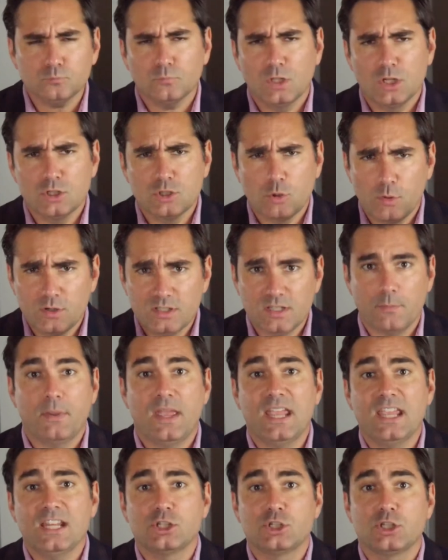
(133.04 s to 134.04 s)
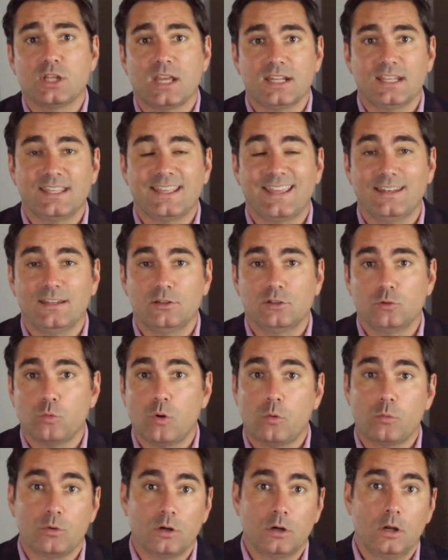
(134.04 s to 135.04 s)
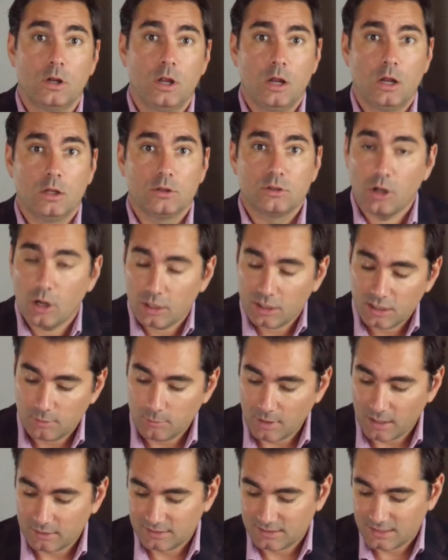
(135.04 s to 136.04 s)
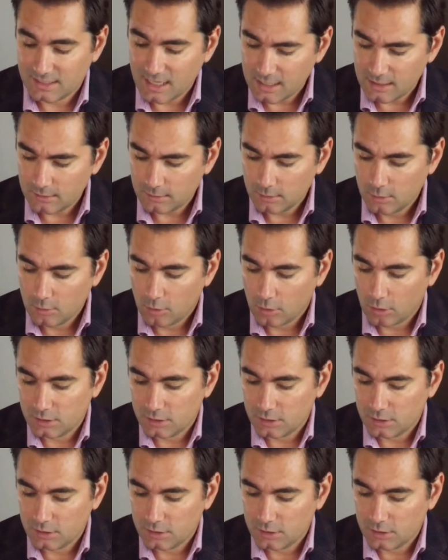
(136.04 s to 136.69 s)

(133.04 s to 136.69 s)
There's always a page dedicated to what we're talking about today,